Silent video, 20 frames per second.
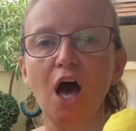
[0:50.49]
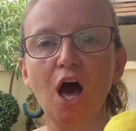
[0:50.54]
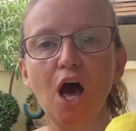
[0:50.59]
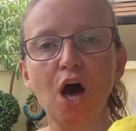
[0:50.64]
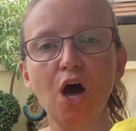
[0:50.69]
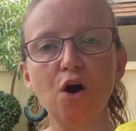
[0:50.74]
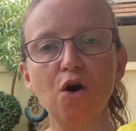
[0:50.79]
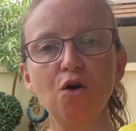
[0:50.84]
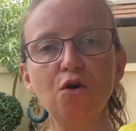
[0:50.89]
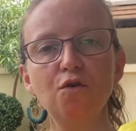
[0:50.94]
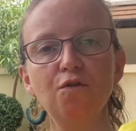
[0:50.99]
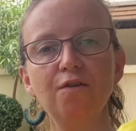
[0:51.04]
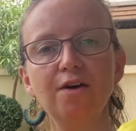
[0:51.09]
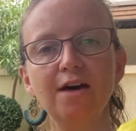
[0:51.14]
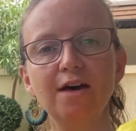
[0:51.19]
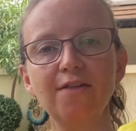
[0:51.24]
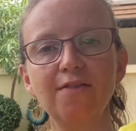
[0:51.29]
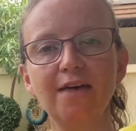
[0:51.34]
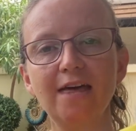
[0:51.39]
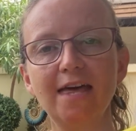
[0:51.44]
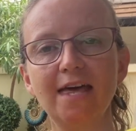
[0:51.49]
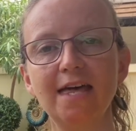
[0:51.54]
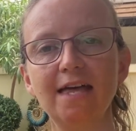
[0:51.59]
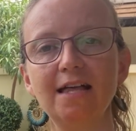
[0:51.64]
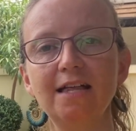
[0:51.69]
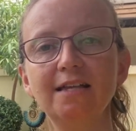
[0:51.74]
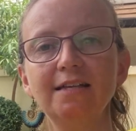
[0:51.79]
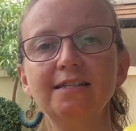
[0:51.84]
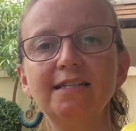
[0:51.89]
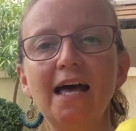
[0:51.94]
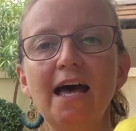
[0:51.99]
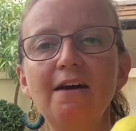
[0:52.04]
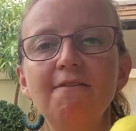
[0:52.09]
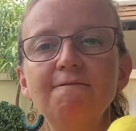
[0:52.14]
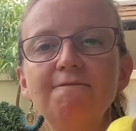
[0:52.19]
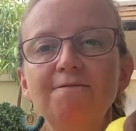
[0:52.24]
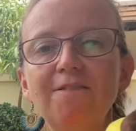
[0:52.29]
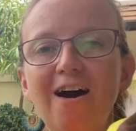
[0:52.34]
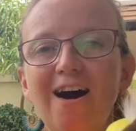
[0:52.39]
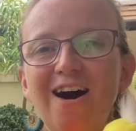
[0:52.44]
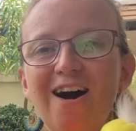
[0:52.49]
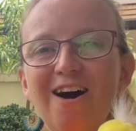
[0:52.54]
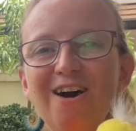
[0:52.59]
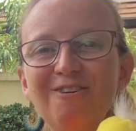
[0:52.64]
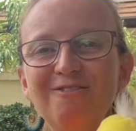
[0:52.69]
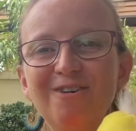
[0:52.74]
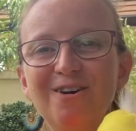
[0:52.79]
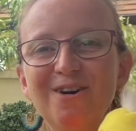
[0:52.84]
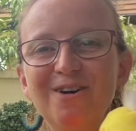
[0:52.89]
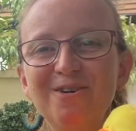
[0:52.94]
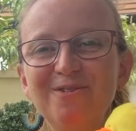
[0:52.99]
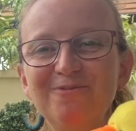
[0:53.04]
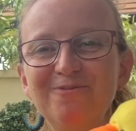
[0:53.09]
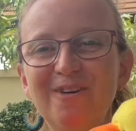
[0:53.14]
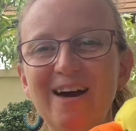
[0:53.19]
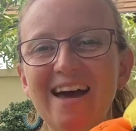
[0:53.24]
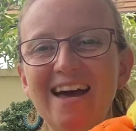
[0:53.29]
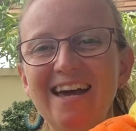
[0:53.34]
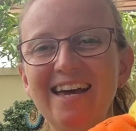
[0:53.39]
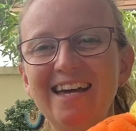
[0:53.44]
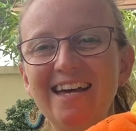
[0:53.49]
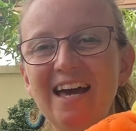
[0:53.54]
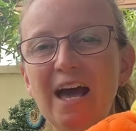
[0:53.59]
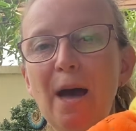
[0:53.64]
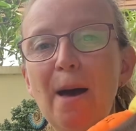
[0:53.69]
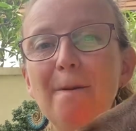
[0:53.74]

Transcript: over the hills and far away.